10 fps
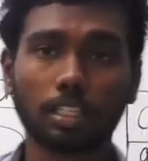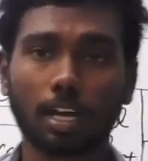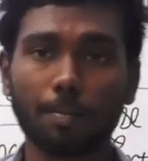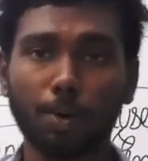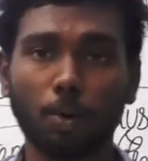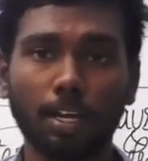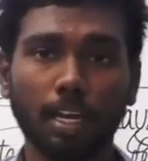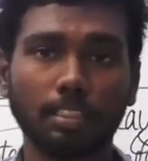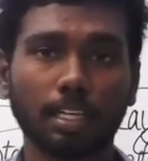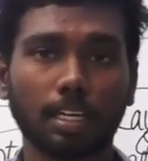community
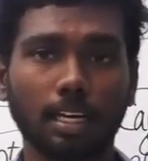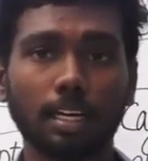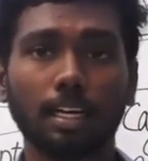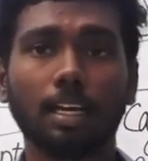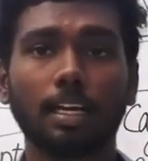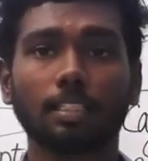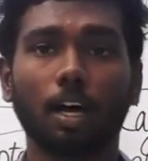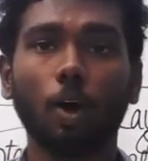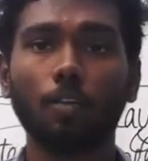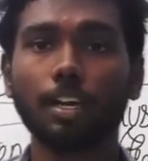and gender is
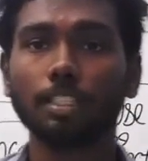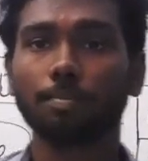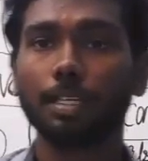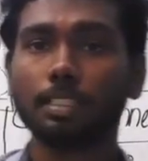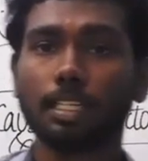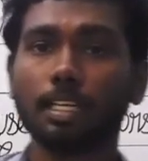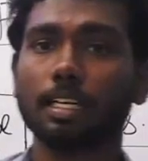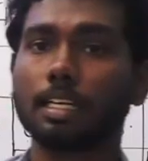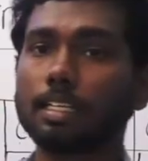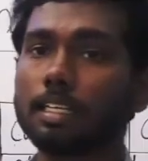always mentioned
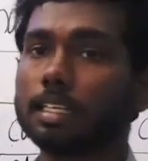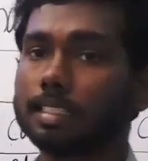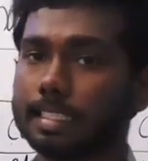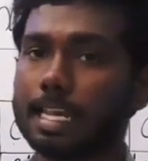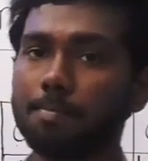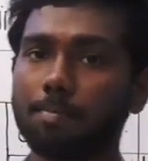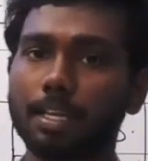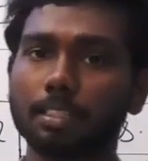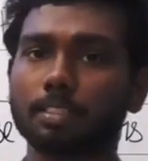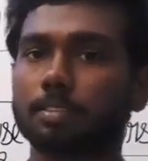in same place.